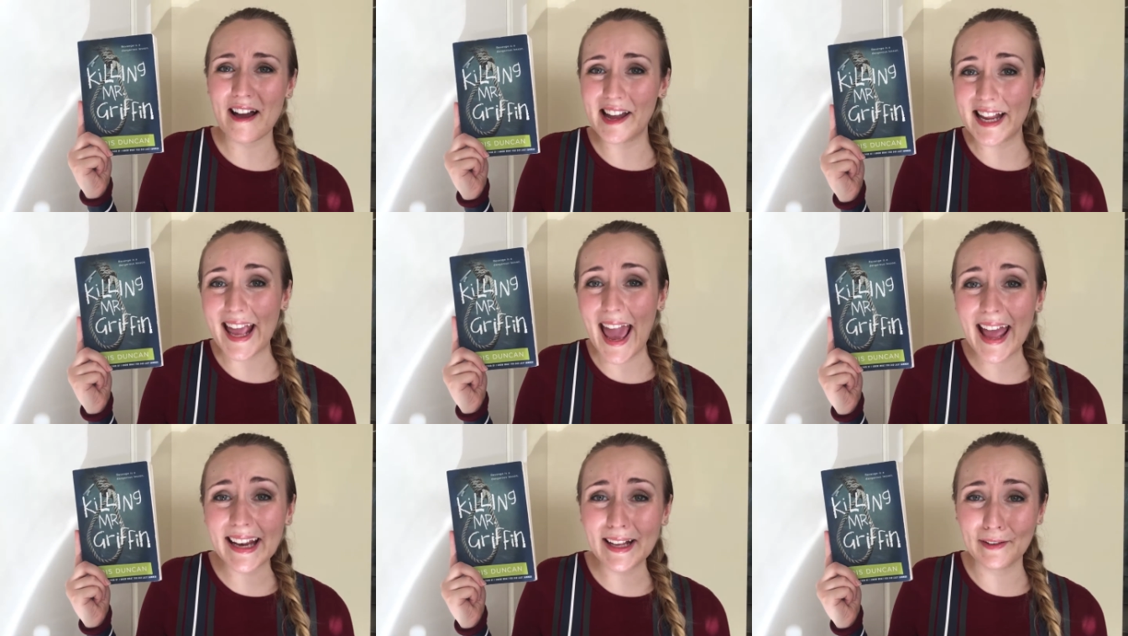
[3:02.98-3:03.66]

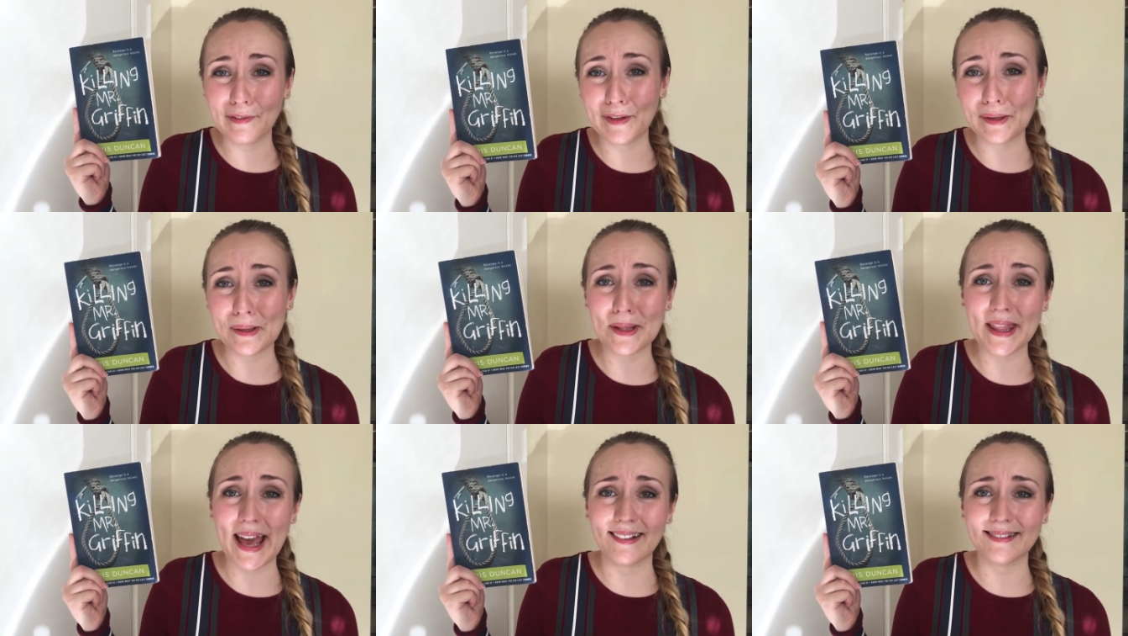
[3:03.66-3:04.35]
uncanny feel
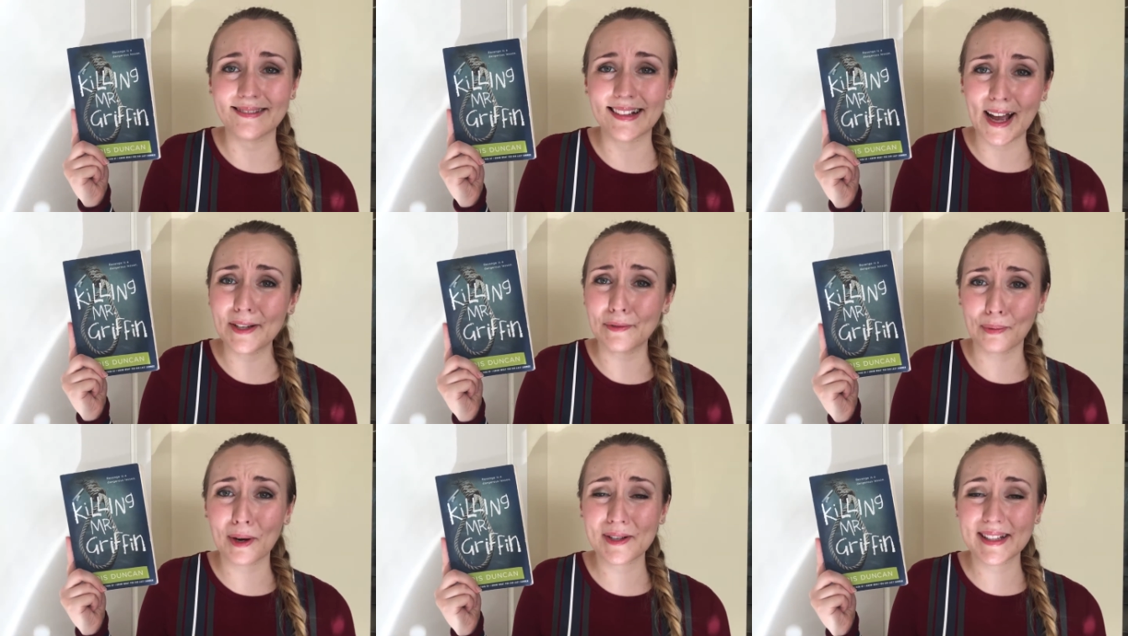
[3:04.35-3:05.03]
that kind
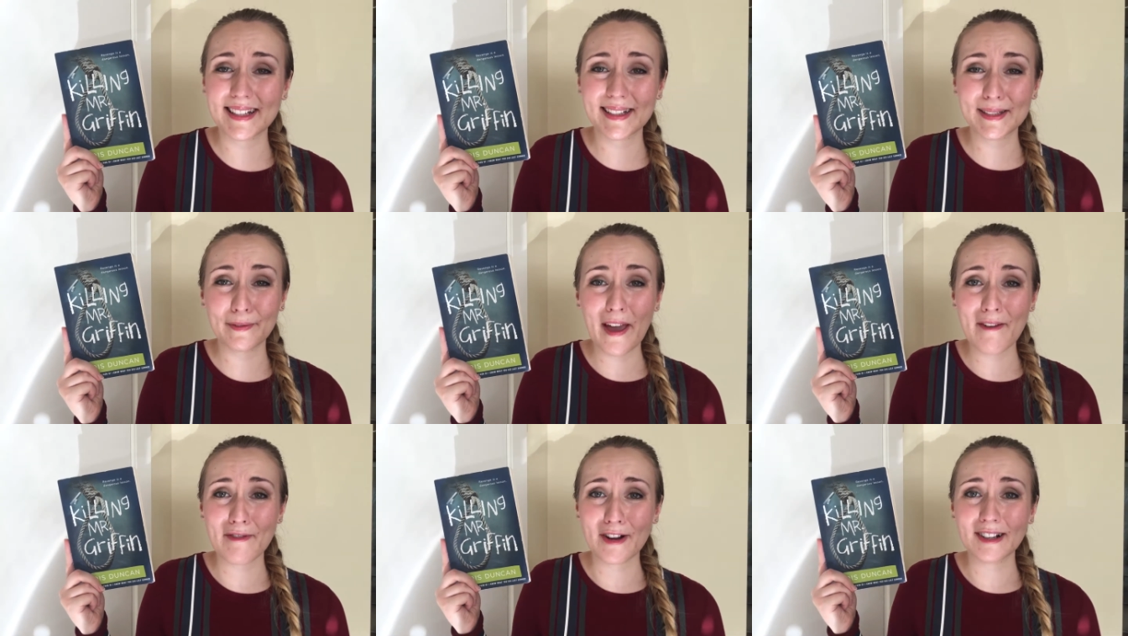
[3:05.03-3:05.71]
of works in its
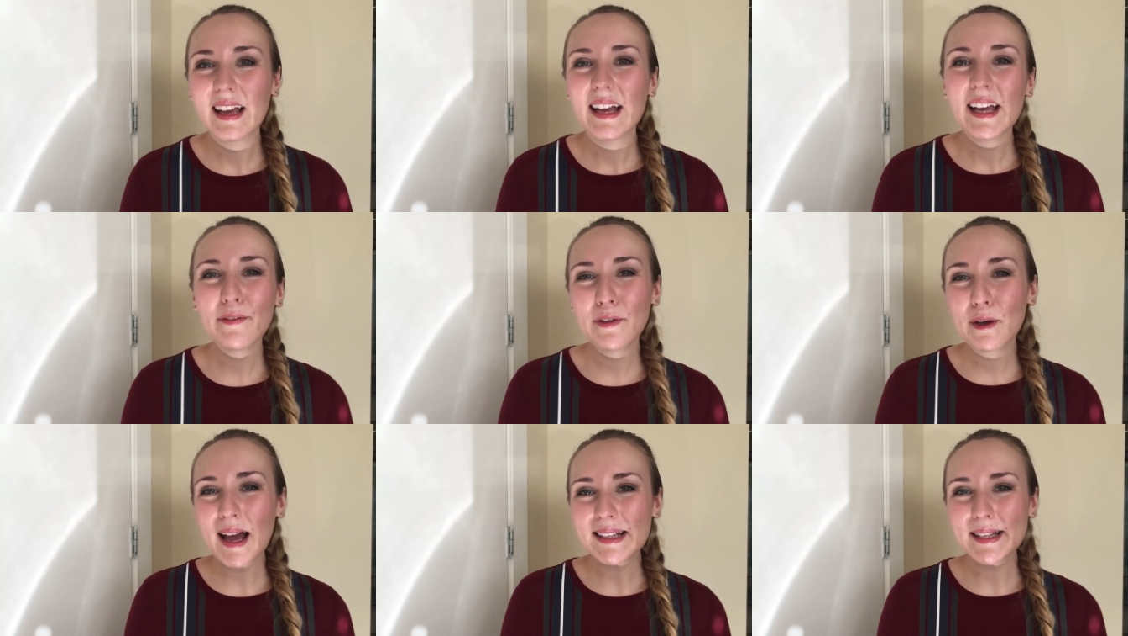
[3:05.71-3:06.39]
favor. If
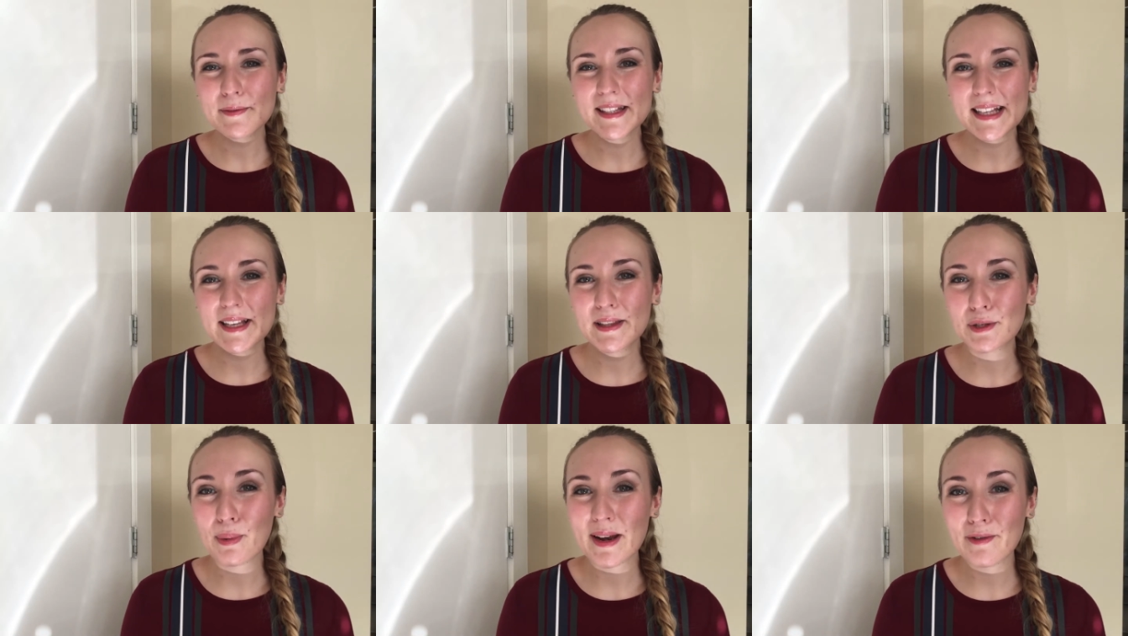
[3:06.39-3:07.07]
you guys have seen
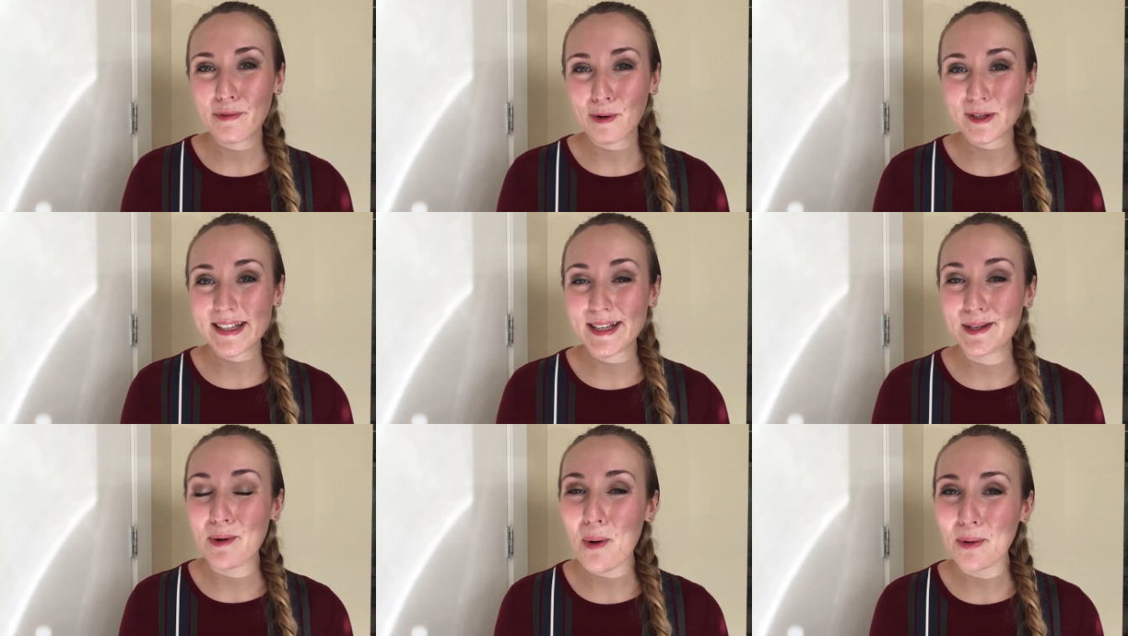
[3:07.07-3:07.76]
the
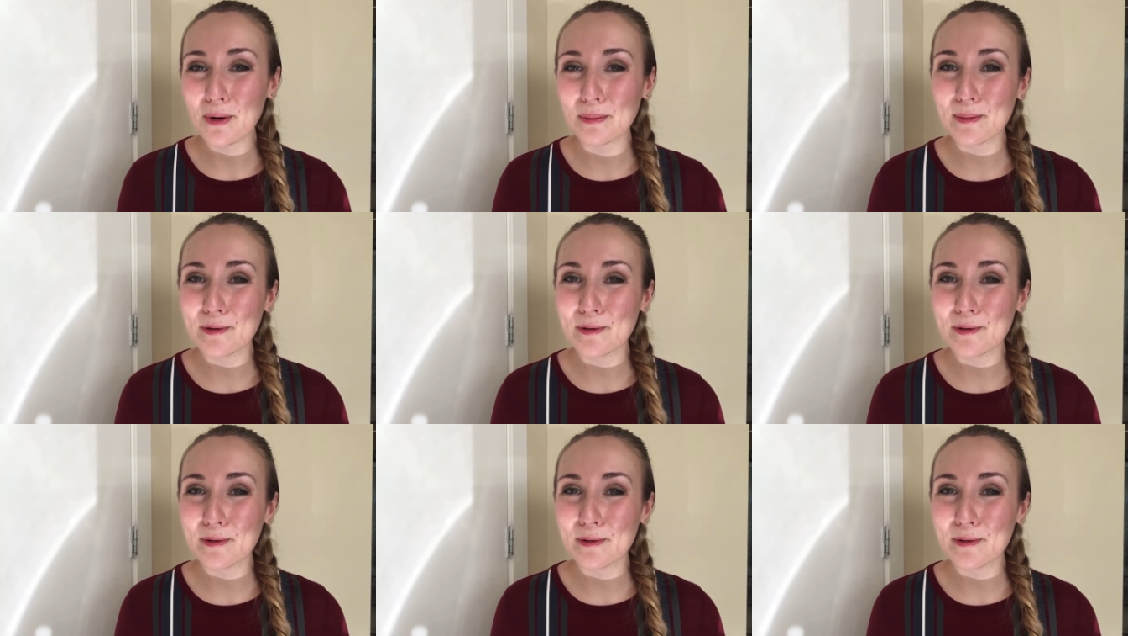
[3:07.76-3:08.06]
2014 horror